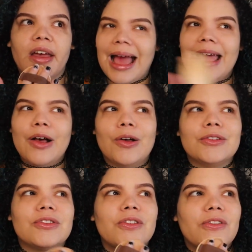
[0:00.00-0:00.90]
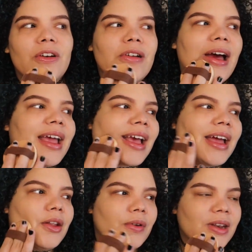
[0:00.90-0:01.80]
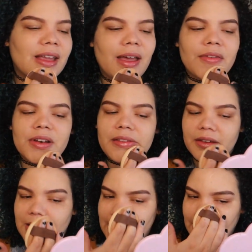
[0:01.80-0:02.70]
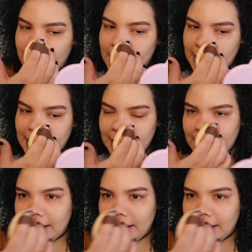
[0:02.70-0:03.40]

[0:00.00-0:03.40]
I kind of want to have another kid, but